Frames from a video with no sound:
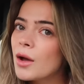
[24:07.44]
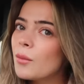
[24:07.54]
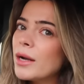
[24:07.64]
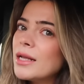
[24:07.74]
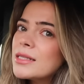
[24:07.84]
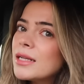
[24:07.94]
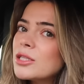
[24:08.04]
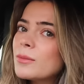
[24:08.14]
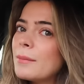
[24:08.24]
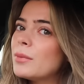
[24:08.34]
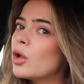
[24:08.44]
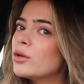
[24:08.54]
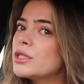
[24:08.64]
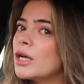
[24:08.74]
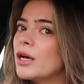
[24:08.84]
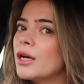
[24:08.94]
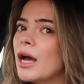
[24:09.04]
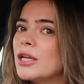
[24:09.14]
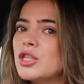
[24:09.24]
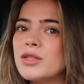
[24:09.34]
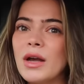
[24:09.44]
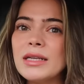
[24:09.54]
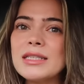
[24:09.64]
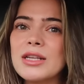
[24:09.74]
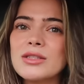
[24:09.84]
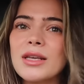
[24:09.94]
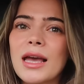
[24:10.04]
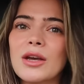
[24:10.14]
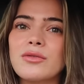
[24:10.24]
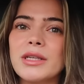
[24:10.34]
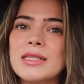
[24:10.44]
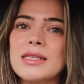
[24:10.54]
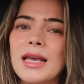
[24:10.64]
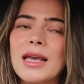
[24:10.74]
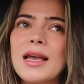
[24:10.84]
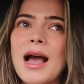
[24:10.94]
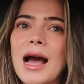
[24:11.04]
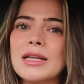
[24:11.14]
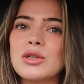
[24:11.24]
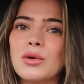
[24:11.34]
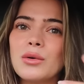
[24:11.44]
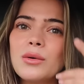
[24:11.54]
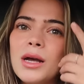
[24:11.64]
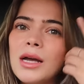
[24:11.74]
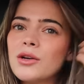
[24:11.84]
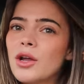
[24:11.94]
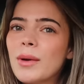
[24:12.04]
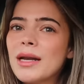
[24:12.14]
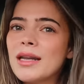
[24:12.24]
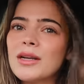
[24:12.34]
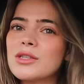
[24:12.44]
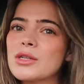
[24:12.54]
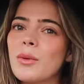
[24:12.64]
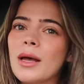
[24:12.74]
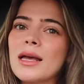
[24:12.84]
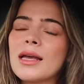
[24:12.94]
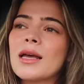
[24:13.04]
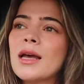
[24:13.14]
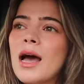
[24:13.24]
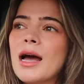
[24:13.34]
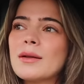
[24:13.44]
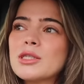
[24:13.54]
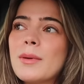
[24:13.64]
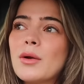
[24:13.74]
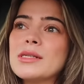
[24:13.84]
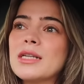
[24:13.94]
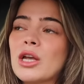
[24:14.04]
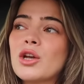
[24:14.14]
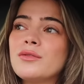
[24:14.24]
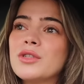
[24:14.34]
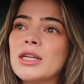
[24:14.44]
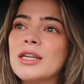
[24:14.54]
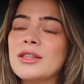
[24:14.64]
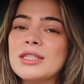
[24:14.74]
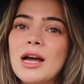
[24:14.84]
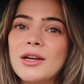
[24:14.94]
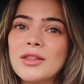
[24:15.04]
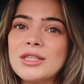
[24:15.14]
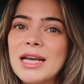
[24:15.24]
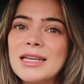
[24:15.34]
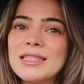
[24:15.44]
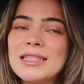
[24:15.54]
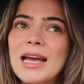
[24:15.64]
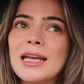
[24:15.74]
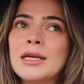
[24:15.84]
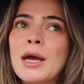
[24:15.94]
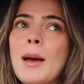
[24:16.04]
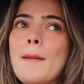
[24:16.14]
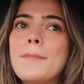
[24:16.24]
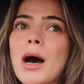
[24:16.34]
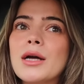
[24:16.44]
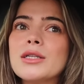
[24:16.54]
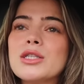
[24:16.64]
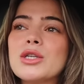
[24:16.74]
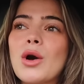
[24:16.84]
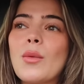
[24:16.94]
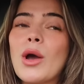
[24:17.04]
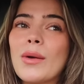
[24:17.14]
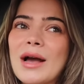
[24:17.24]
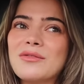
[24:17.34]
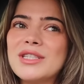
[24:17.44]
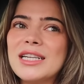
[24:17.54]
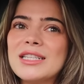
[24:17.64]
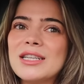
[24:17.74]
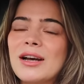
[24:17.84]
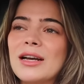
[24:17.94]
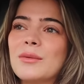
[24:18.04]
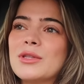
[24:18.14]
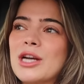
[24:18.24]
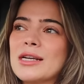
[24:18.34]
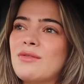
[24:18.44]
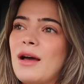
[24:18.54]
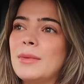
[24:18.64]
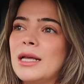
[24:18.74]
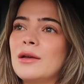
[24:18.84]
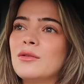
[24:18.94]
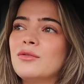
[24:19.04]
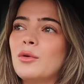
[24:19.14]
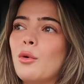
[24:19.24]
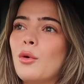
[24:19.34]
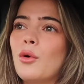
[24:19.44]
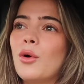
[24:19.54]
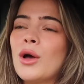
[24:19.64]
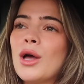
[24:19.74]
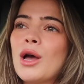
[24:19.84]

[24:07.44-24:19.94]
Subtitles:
when it's a little bit blonder, I just find it doesn't get greasy at all. Nowhere near as quick. And like, to be honest, I could have done another day today. But we're going out for dinner tonight with Jack's family for